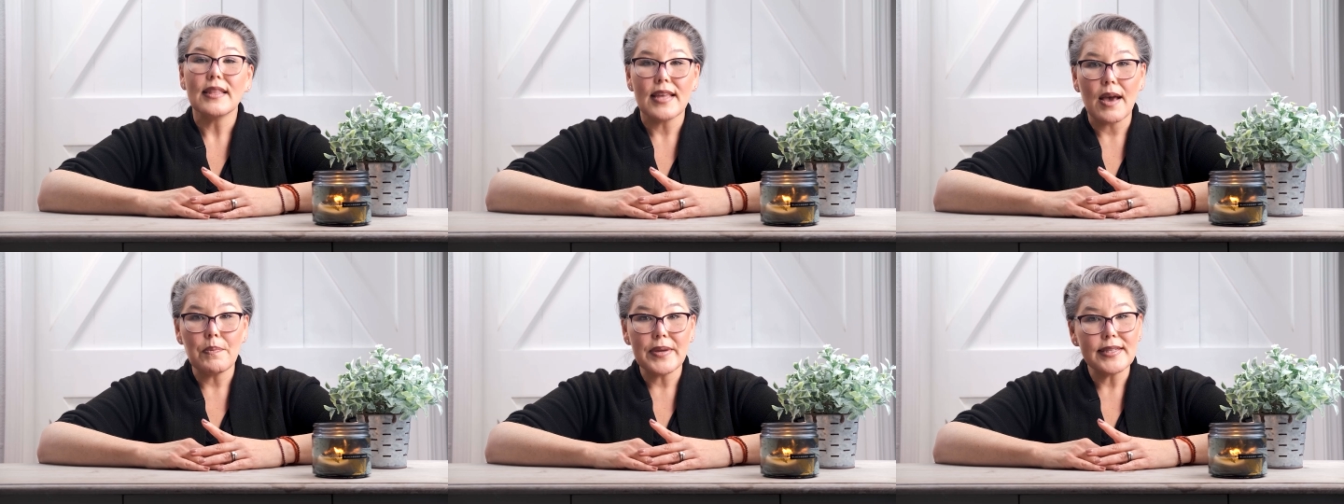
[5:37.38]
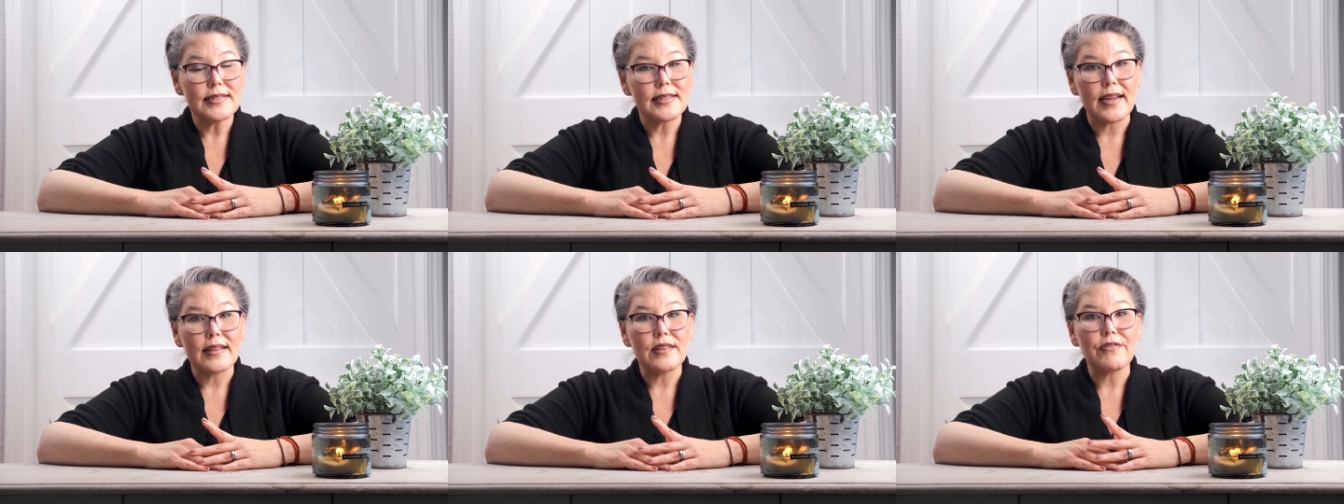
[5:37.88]
That being
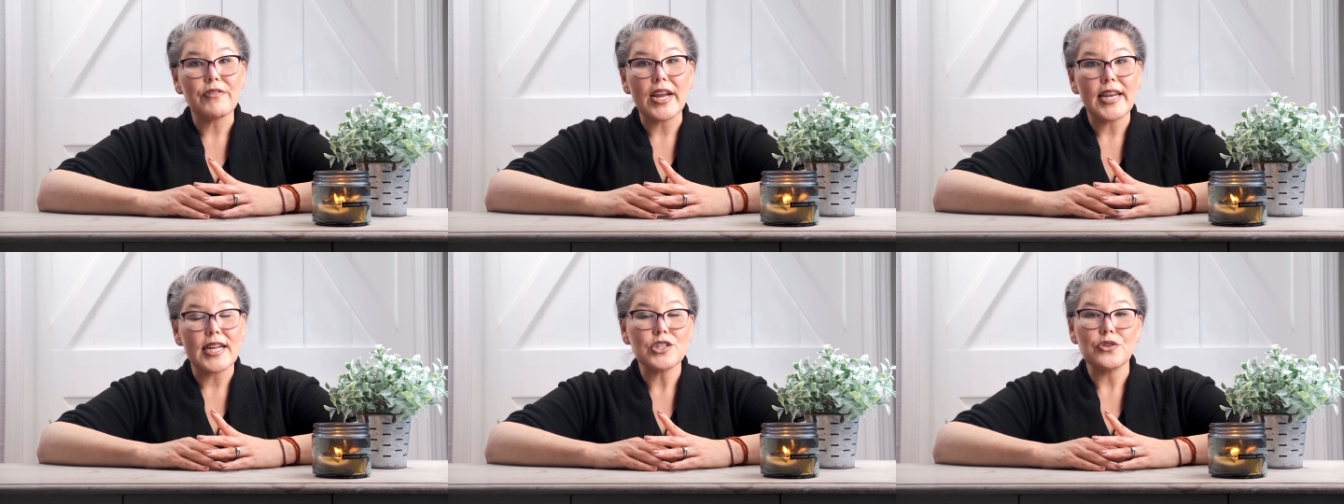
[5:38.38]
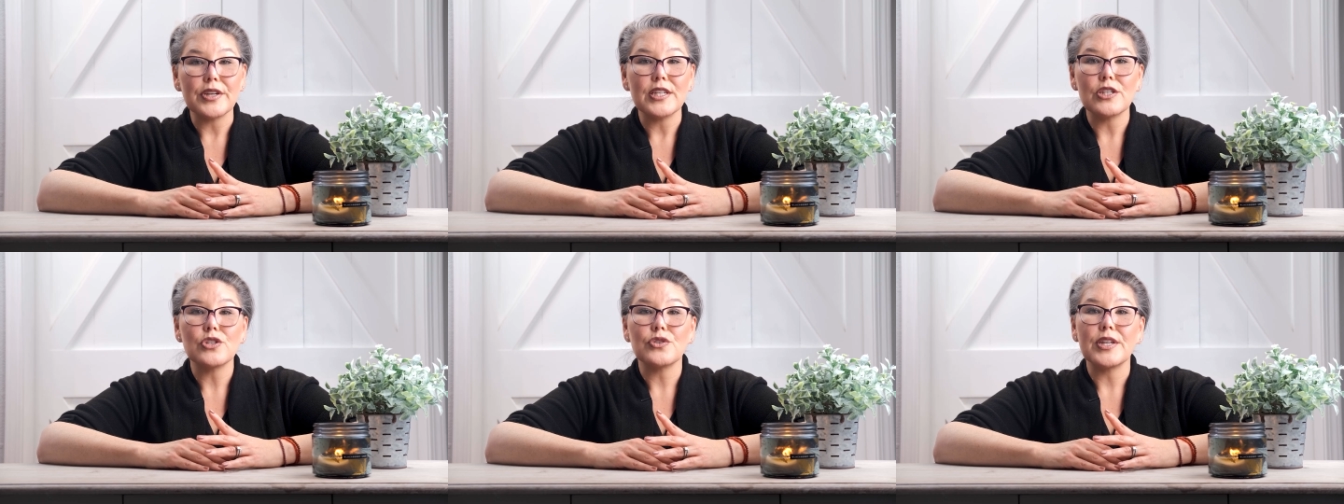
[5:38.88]
said, the financial
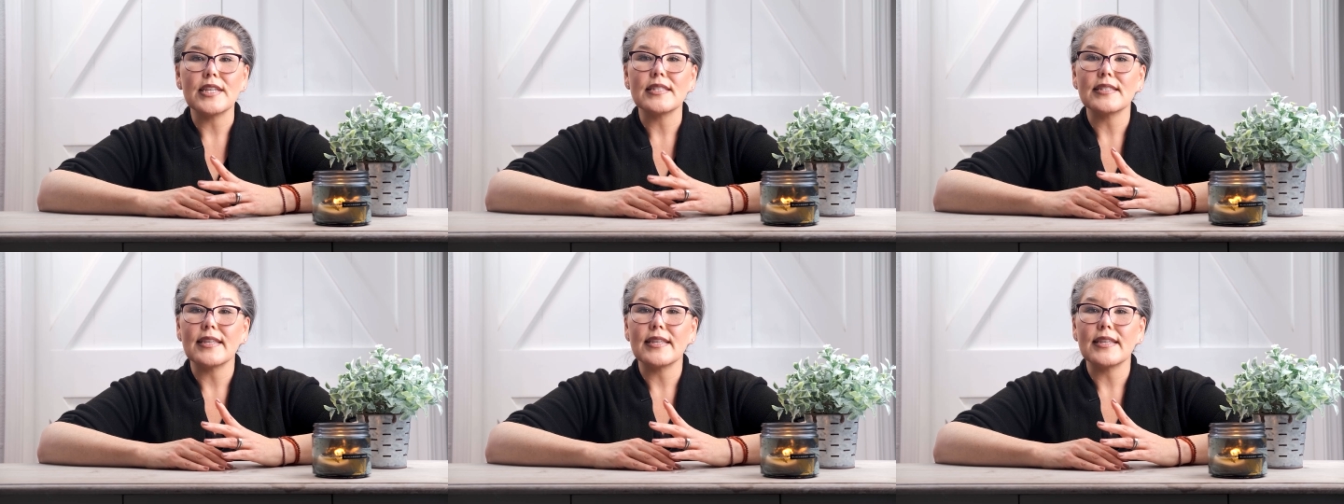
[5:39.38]
industry